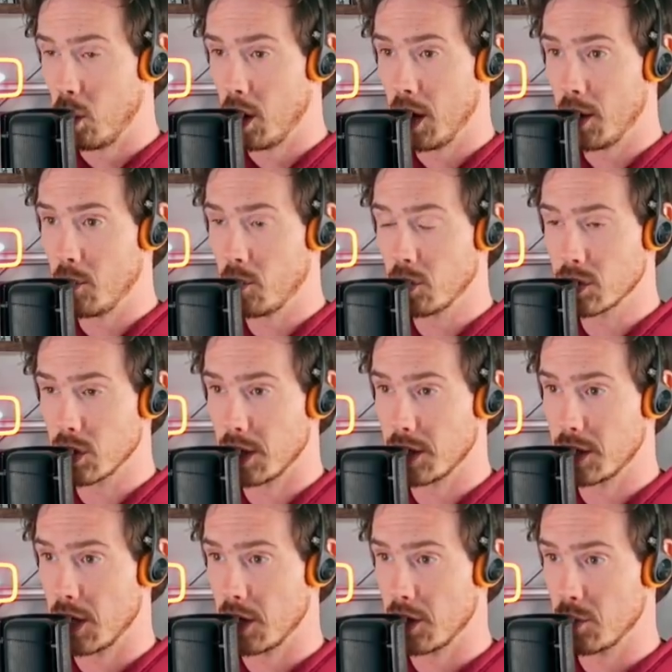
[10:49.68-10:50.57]
Why was
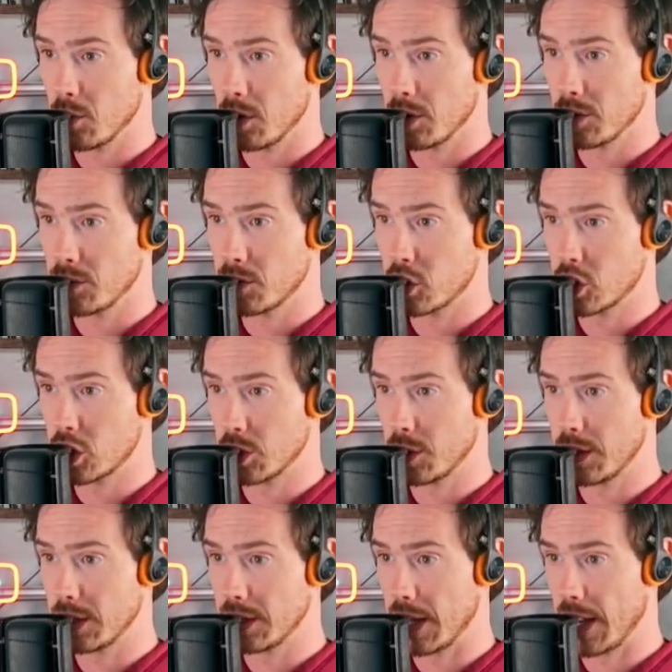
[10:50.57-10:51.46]
I the only one
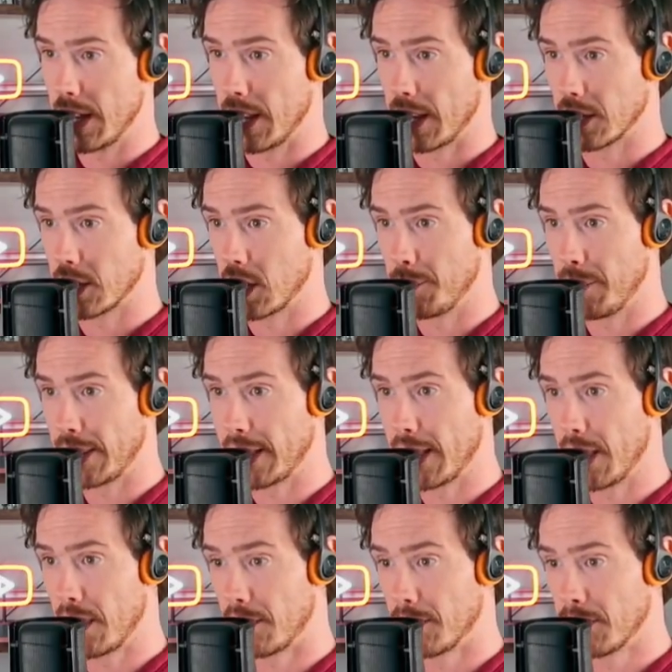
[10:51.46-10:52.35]
shooting there? Come
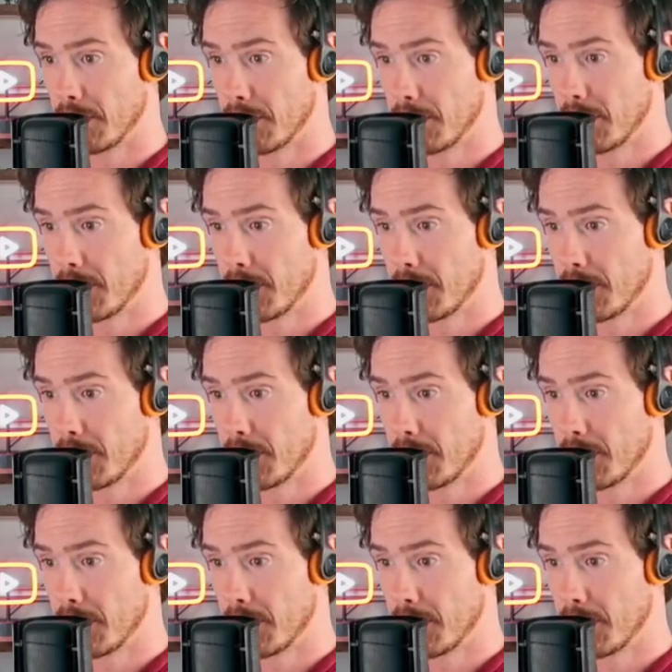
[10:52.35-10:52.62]
back here.